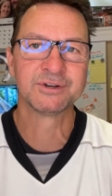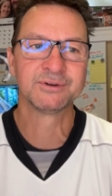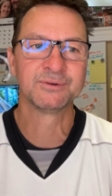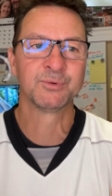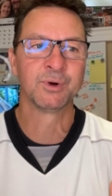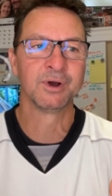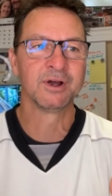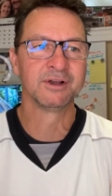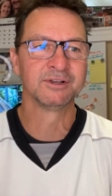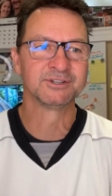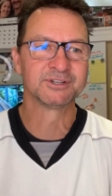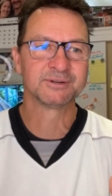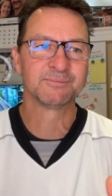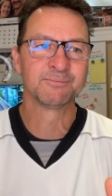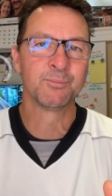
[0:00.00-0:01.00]

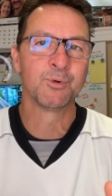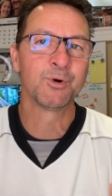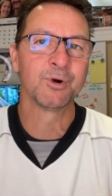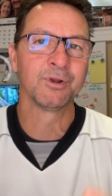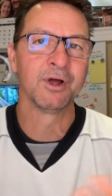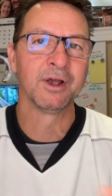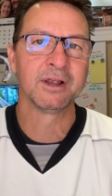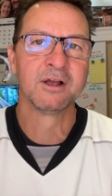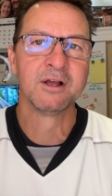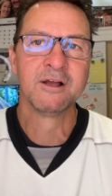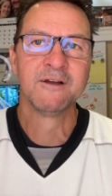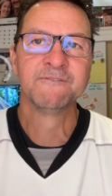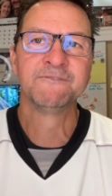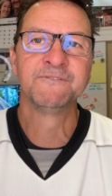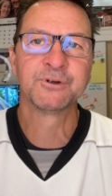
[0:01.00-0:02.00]
was more like,
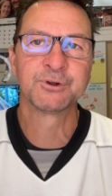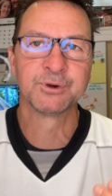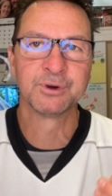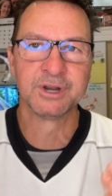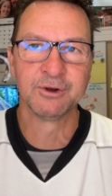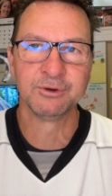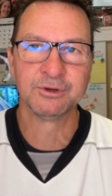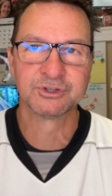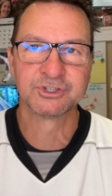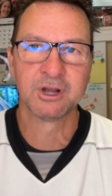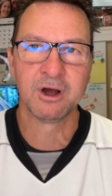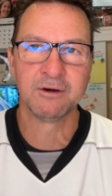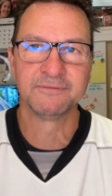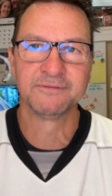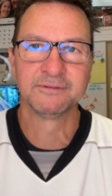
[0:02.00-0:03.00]
figure it out
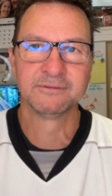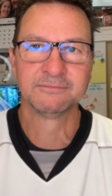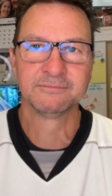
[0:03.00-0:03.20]
yourself.